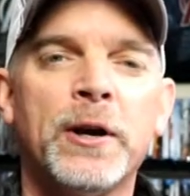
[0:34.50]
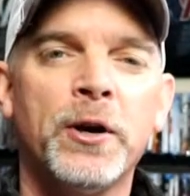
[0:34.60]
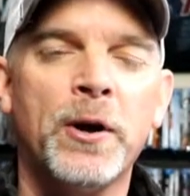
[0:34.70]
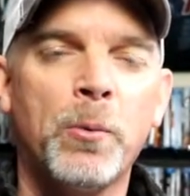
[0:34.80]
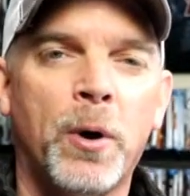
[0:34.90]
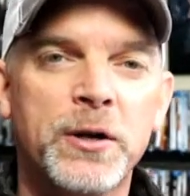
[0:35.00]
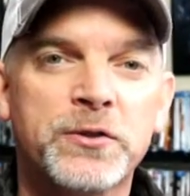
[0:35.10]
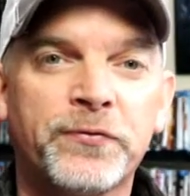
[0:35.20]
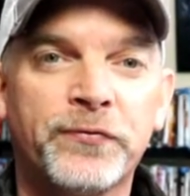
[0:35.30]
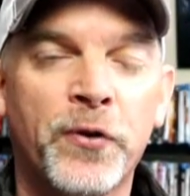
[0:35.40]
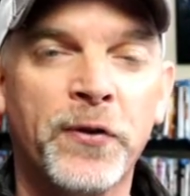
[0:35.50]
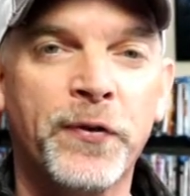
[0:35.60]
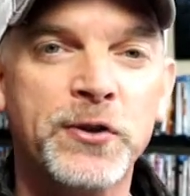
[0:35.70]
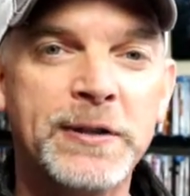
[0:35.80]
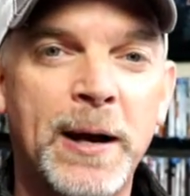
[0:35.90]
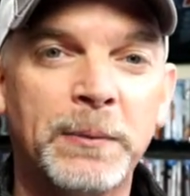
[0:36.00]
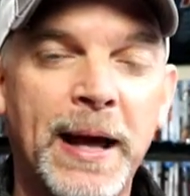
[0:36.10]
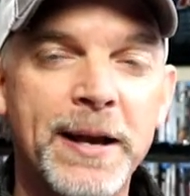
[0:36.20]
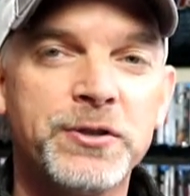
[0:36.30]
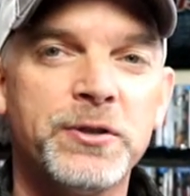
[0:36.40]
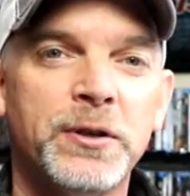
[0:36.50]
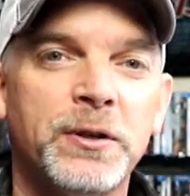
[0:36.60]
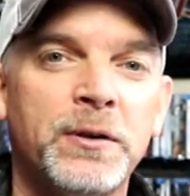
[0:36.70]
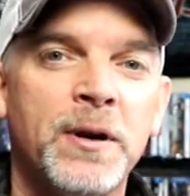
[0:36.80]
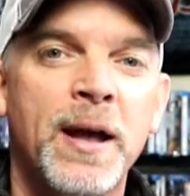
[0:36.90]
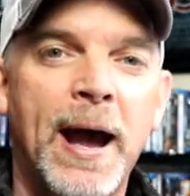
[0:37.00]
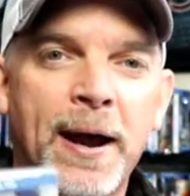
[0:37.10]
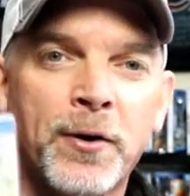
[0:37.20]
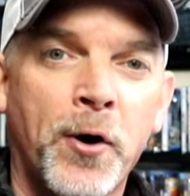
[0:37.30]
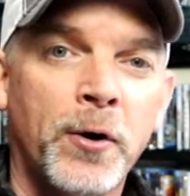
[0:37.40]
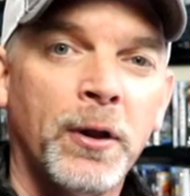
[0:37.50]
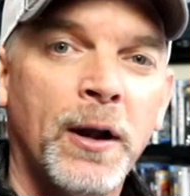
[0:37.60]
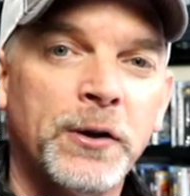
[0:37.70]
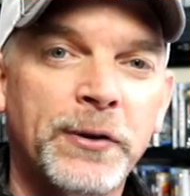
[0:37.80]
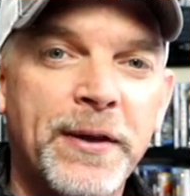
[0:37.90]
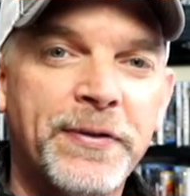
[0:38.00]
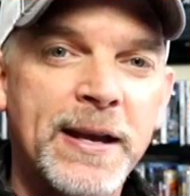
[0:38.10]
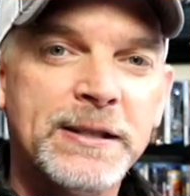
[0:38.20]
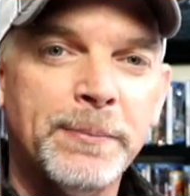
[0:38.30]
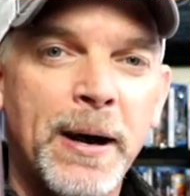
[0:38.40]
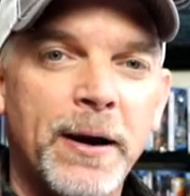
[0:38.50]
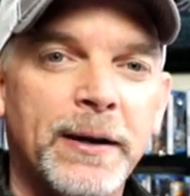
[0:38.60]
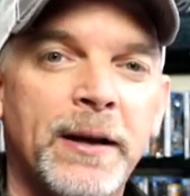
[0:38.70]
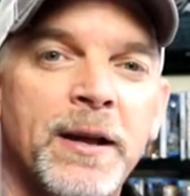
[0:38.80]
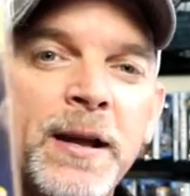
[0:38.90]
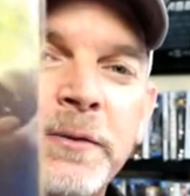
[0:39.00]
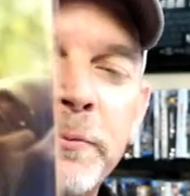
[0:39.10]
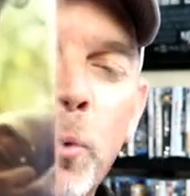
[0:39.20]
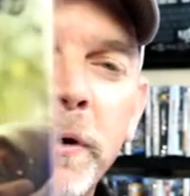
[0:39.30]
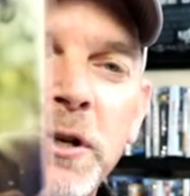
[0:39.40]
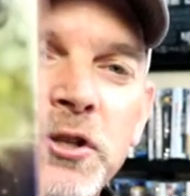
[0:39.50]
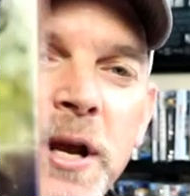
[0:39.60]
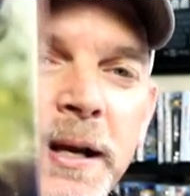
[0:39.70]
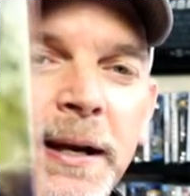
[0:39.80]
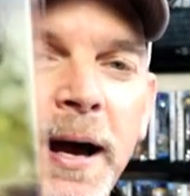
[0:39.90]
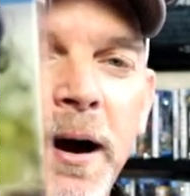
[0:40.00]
right here, I watched for the first time last year. I had heard a lot of great things about it, wanted to check it